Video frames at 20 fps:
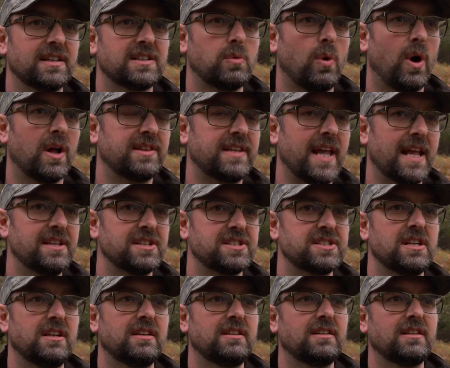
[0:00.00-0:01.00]
quite
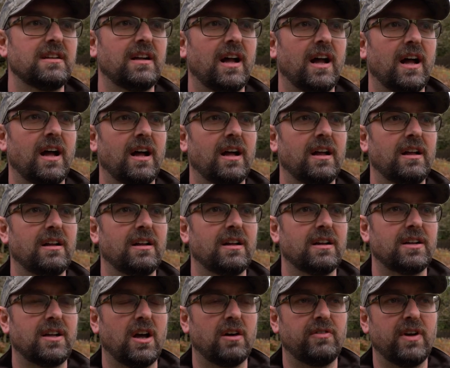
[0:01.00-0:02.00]
dense
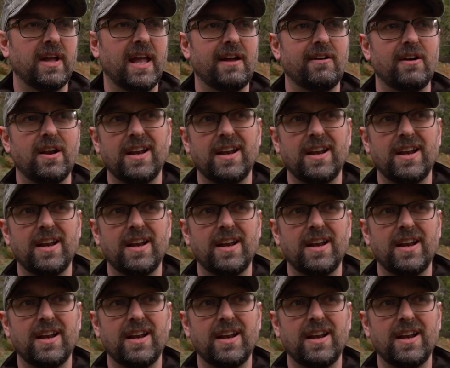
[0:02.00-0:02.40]
cover here